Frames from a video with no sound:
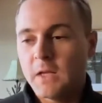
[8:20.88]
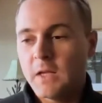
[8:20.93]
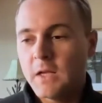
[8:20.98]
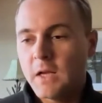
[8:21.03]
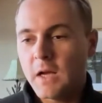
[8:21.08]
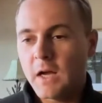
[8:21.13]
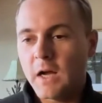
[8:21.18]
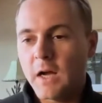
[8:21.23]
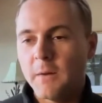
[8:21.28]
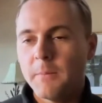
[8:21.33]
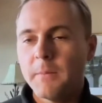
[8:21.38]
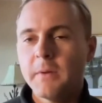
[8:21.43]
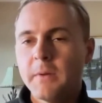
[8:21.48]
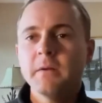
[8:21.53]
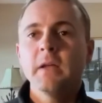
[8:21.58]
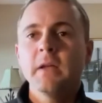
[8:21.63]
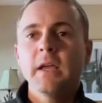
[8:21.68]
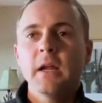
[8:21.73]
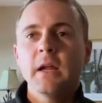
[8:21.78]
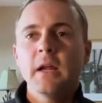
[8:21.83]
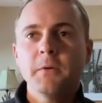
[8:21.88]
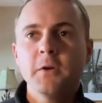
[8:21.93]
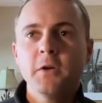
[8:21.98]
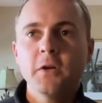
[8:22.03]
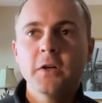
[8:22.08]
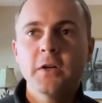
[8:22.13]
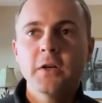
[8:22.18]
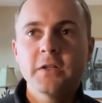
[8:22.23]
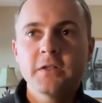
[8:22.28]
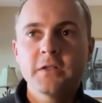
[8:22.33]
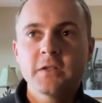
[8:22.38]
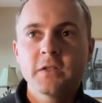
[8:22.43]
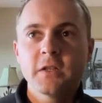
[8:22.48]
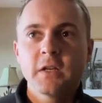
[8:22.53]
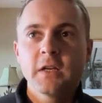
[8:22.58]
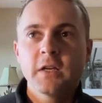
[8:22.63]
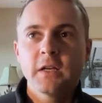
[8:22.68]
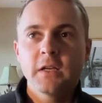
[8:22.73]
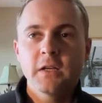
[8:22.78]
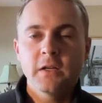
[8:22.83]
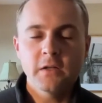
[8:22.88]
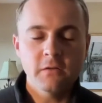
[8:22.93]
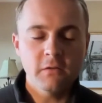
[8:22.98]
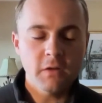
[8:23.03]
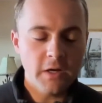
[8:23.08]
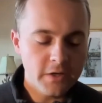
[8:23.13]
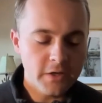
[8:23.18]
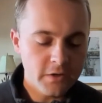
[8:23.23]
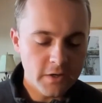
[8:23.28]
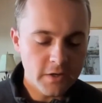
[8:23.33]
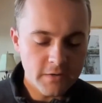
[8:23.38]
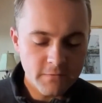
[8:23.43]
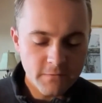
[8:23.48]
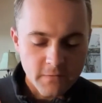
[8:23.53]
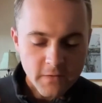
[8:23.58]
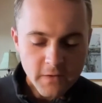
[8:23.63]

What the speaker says: And I'm curious, Laudir, if